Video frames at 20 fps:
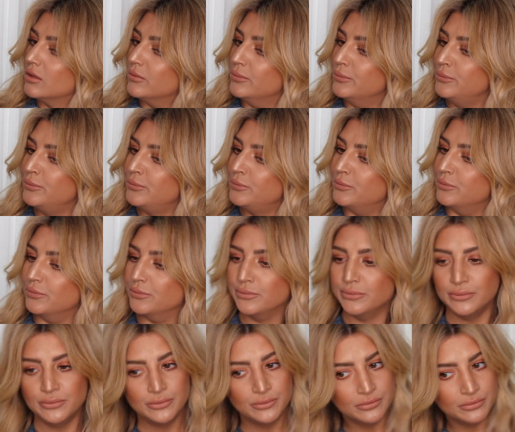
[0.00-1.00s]
Mmm.
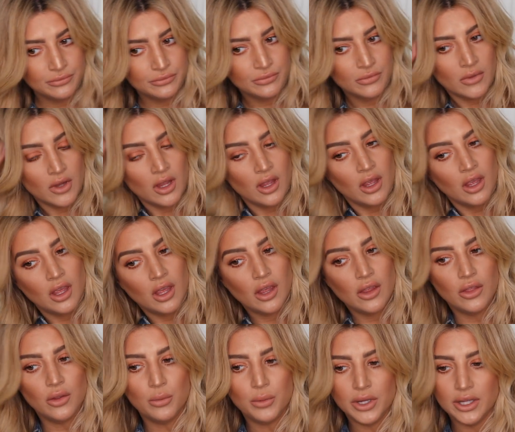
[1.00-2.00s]

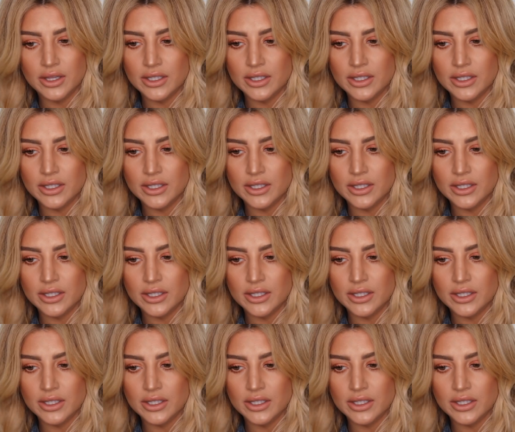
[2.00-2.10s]
And the way